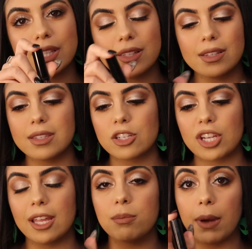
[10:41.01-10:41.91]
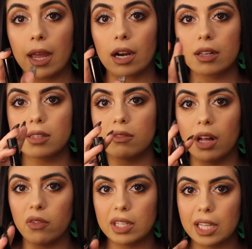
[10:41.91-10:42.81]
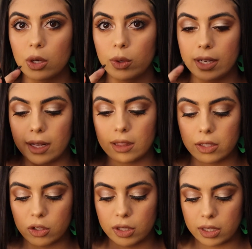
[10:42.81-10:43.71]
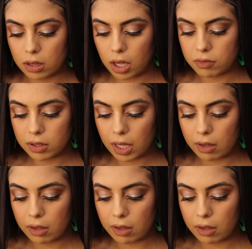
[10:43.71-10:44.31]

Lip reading: This is the shade Bare. It's the Velvet Liquid. I literally love